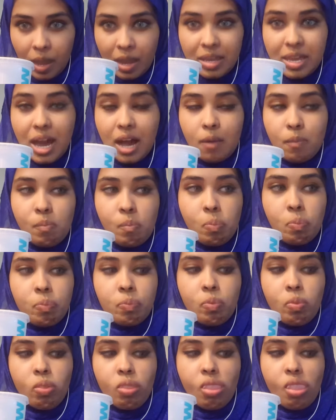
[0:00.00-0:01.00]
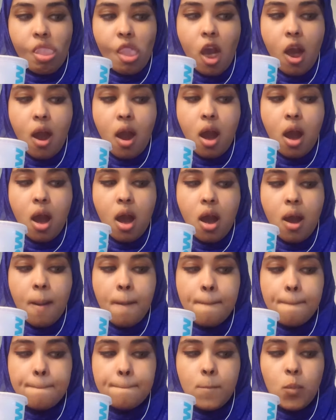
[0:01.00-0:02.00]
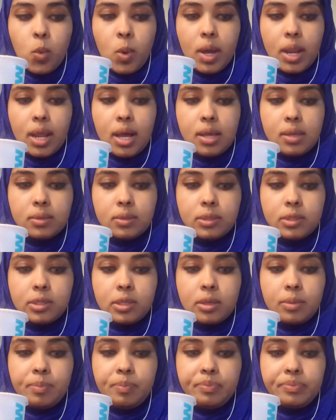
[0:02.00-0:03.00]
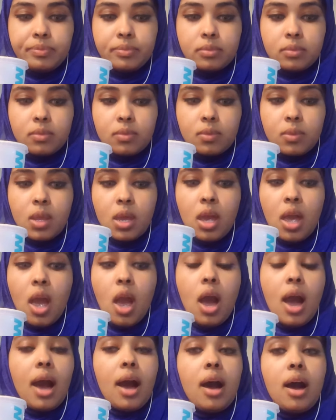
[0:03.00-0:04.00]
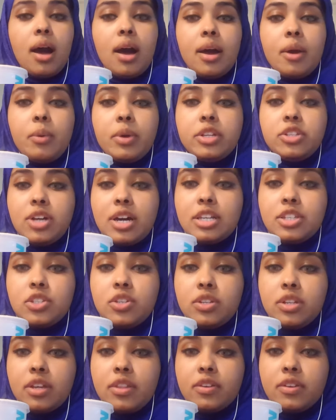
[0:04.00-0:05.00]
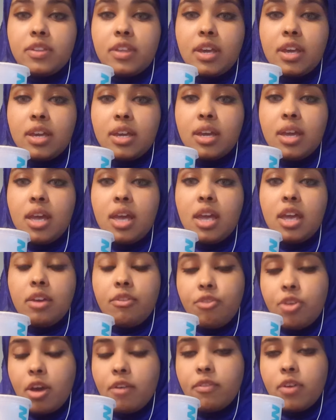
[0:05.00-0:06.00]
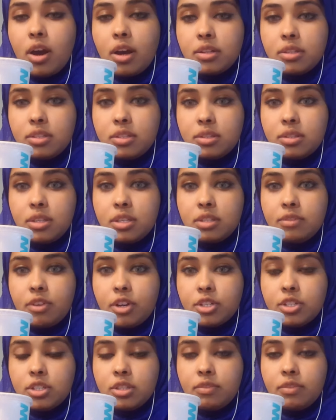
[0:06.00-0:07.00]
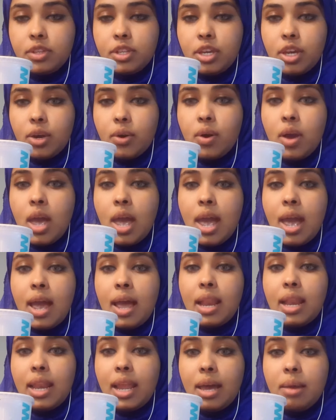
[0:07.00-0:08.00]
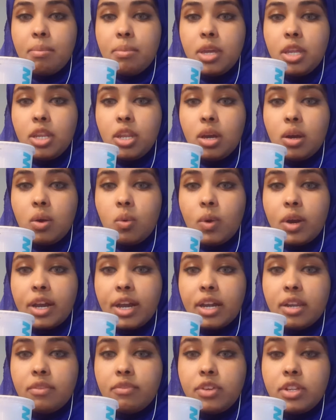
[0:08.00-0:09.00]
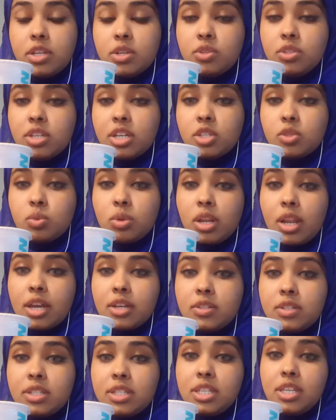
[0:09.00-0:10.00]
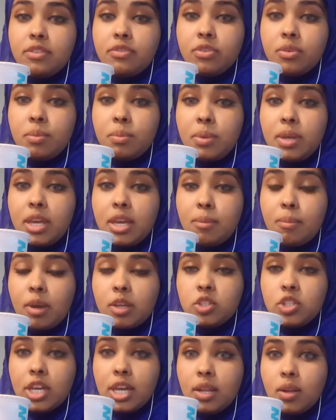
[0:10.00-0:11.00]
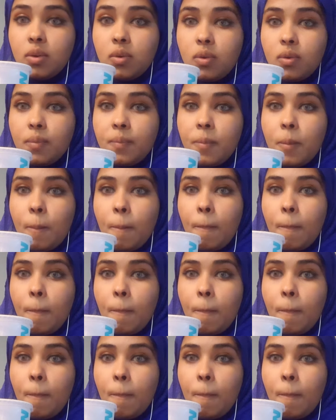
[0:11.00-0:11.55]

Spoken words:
yeah. What else? I wanted to ask you another thing. If you have gotten this far to the video, let me know what kind of videos you guys would like to see from me and my channel.